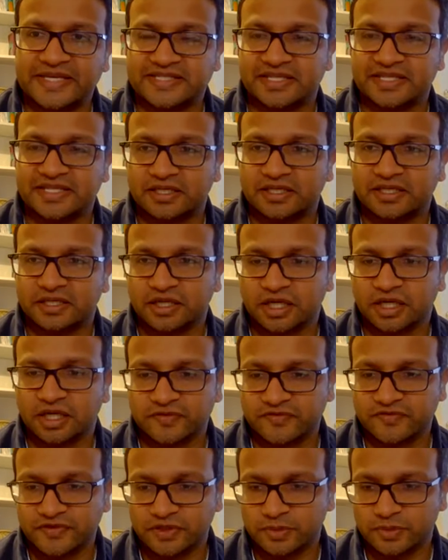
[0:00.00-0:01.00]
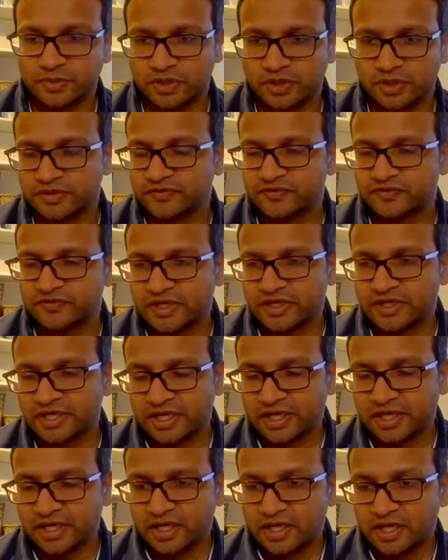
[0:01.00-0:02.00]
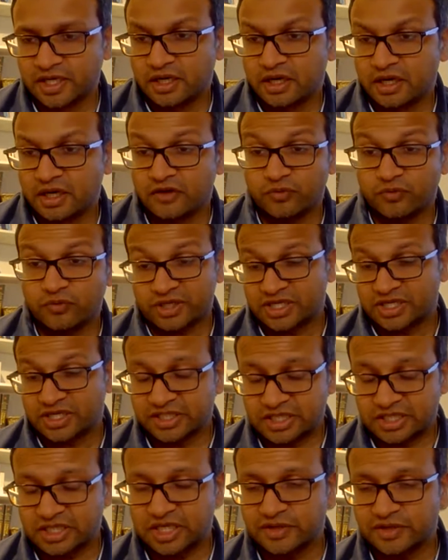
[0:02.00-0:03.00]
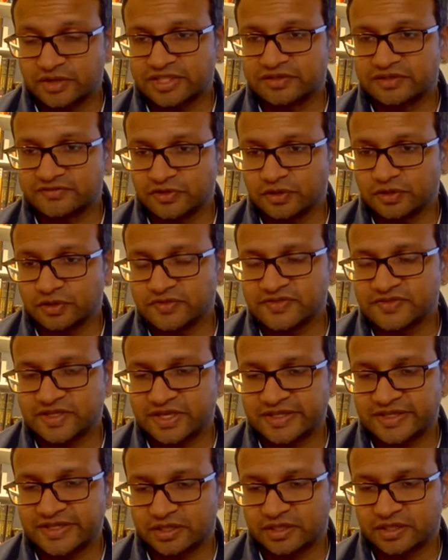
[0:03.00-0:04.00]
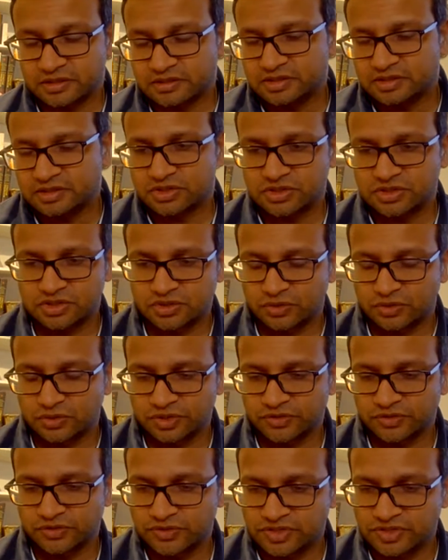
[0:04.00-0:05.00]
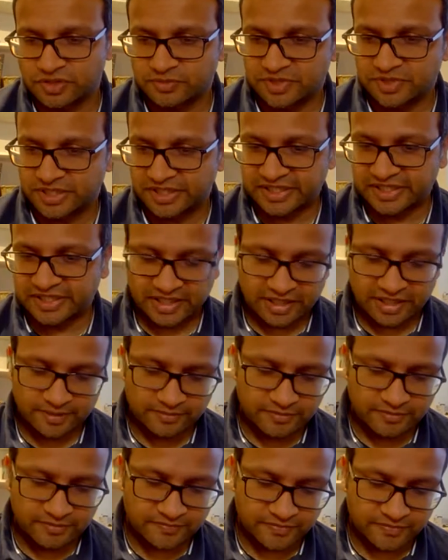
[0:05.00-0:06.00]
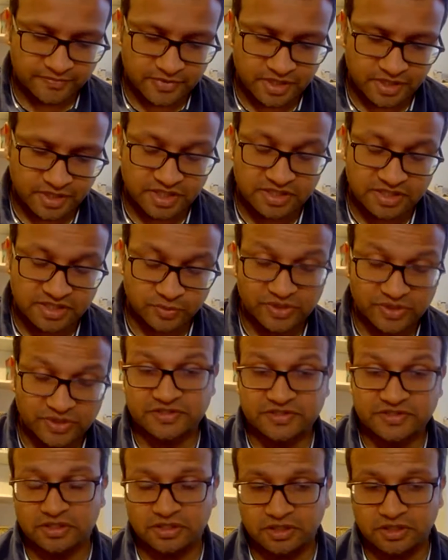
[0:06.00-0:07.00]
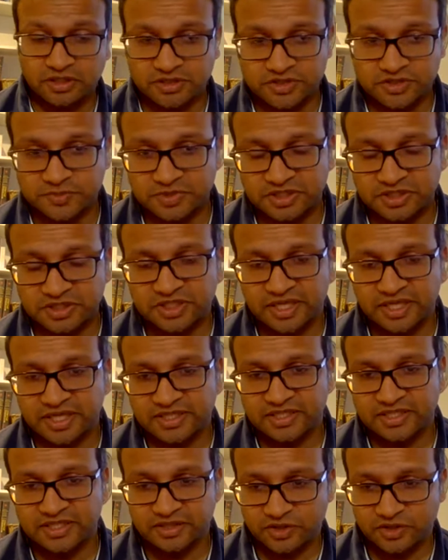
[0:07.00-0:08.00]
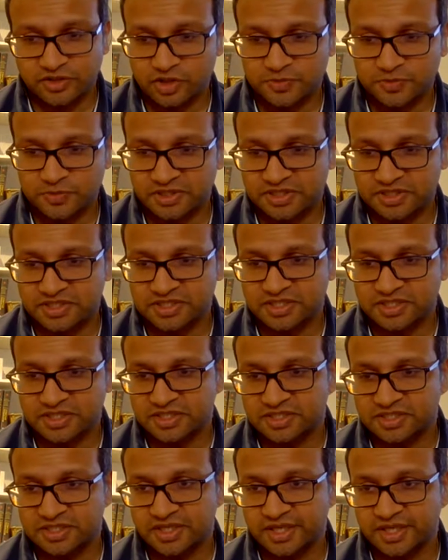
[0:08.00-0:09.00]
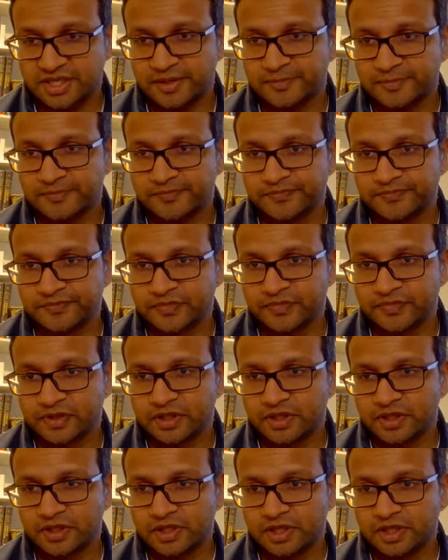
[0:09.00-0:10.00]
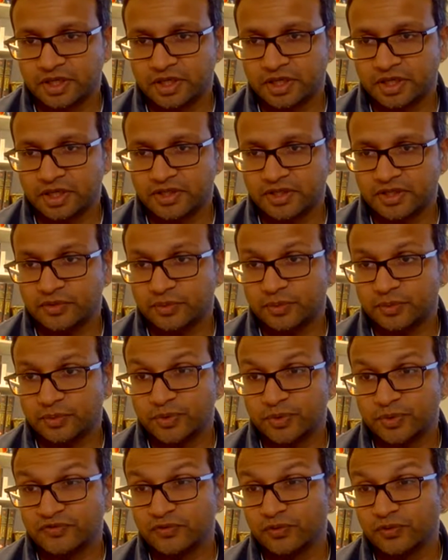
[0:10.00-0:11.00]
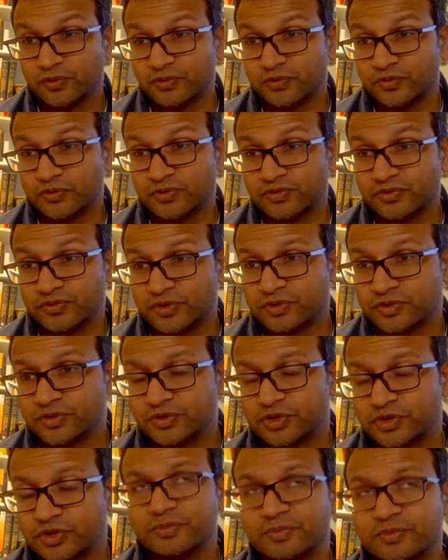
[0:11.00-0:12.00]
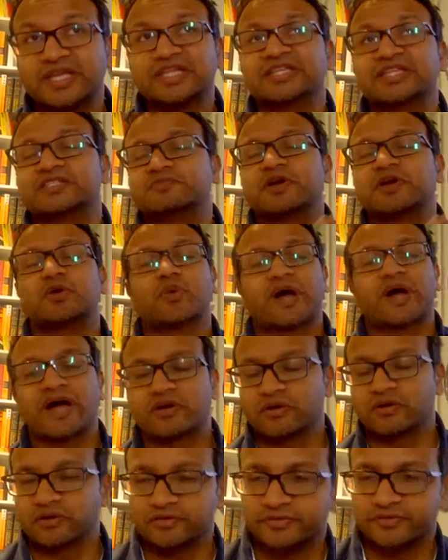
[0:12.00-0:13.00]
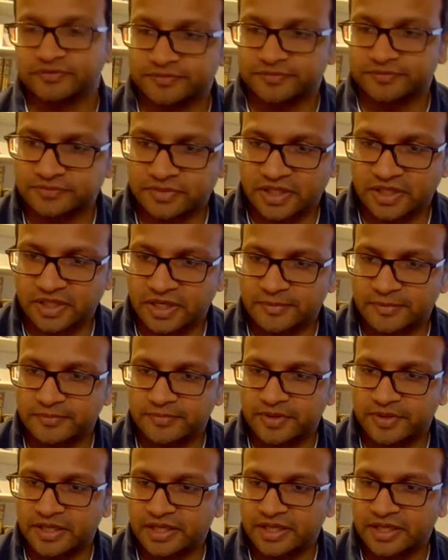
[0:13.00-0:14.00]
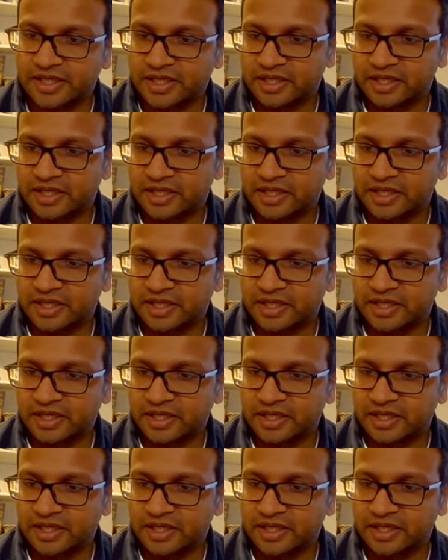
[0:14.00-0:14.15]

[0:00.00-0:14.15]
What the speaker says: basic overview of what clinical coding involves, and then I'll talk you through some of the things that we've done in our hospital and in other hospitals that that we thought that you may need to be aware of. We'll